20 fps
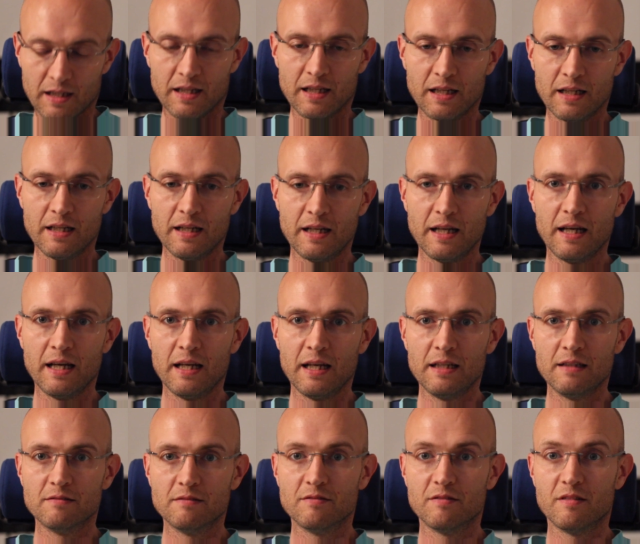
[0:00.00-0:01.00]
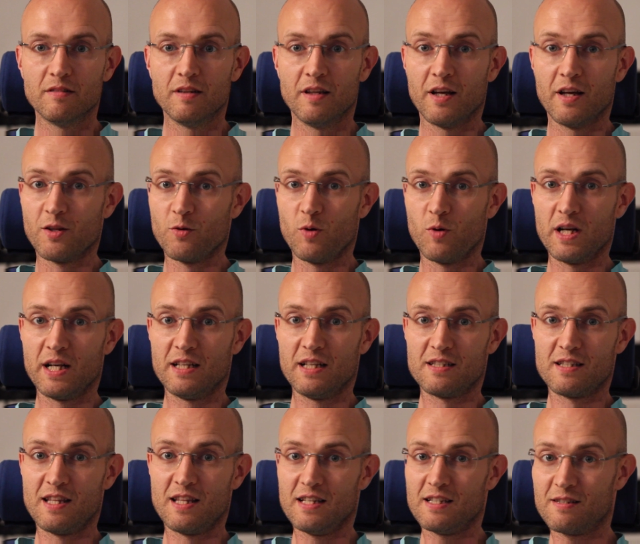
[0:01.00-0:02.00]
And the other one
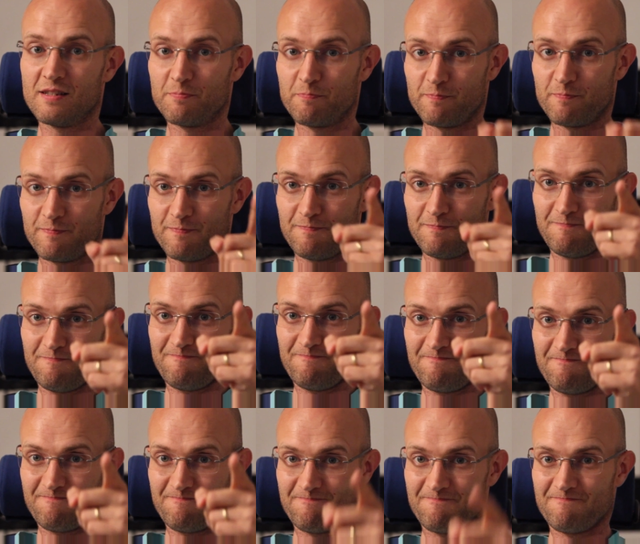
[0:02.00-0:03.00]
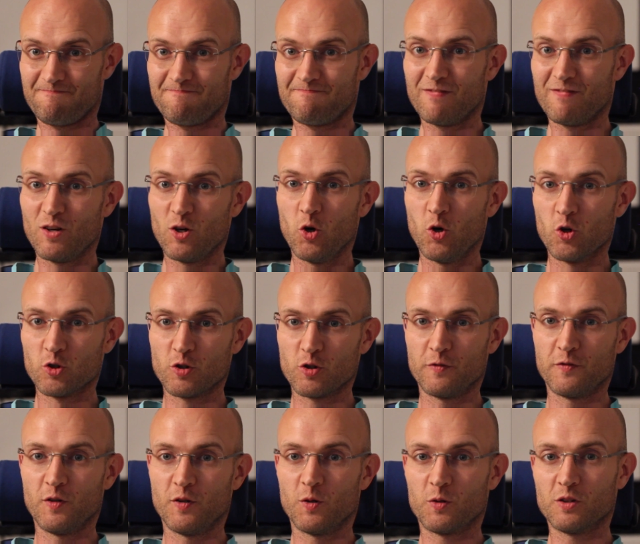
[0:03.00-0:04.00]
is this
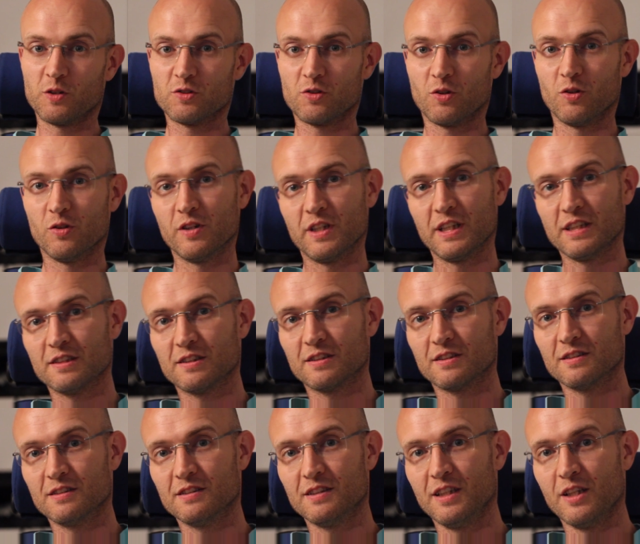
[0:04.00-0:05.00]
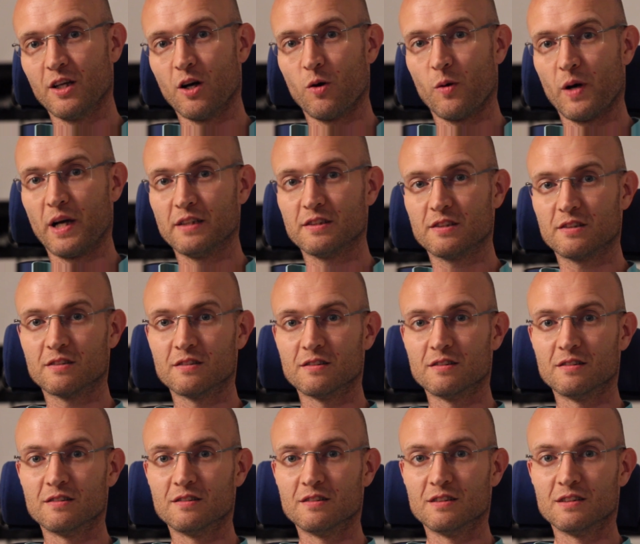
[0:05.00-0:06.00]
autofocus on this EOS
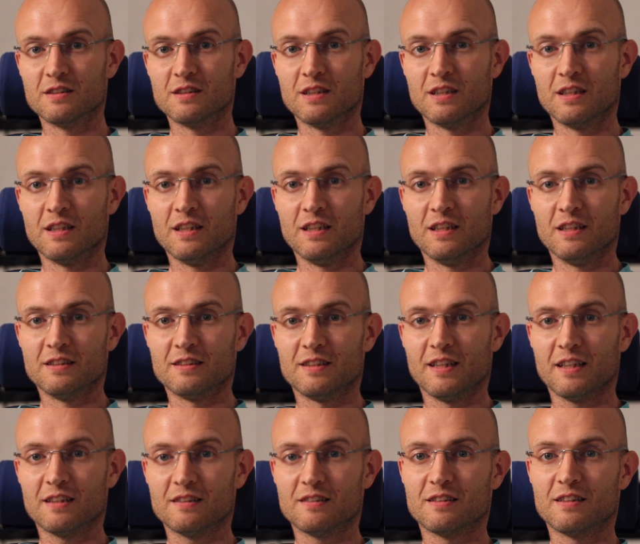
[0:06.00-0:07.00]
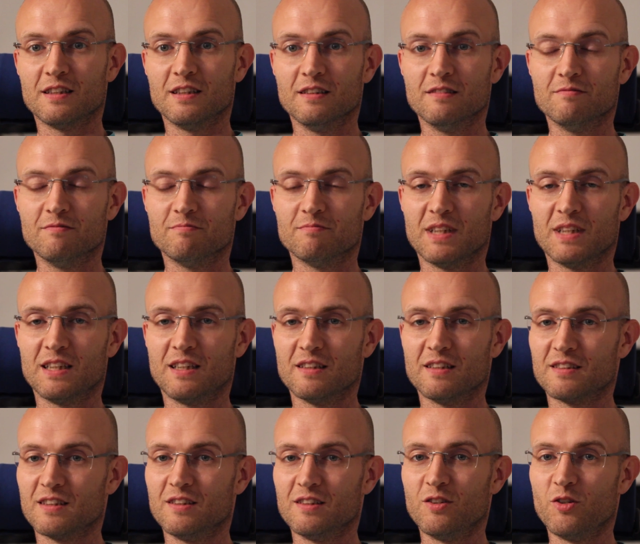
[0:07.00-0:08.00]
60. It
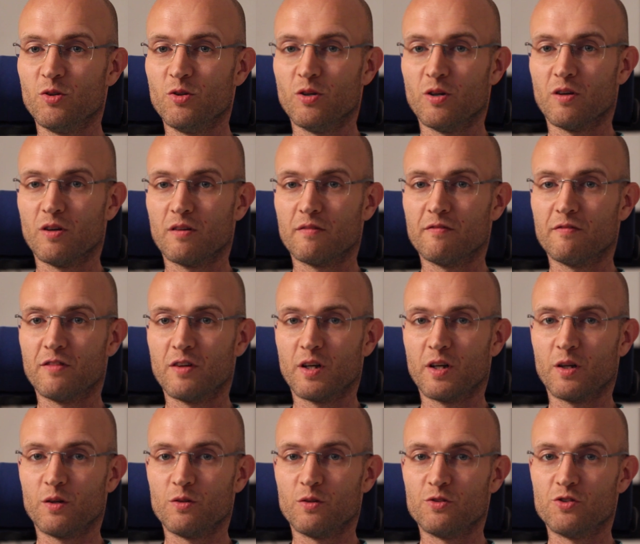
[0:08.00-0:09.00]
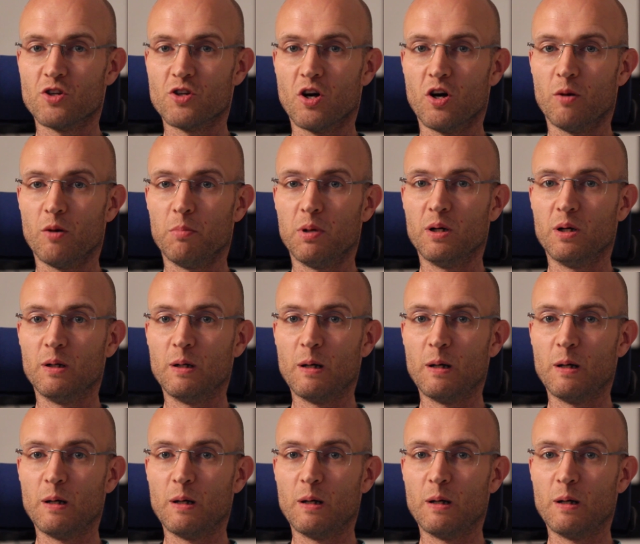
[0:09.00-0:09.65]
doesn't do a very good job.